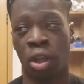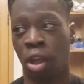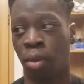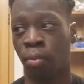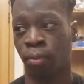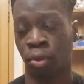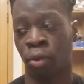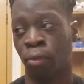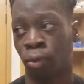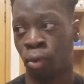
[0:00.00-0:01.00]

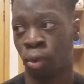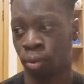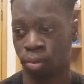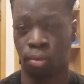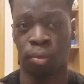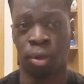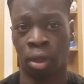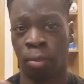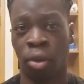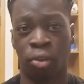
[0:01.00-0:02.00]
for
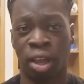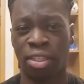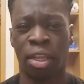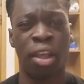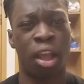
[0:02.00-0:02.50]
undergrads.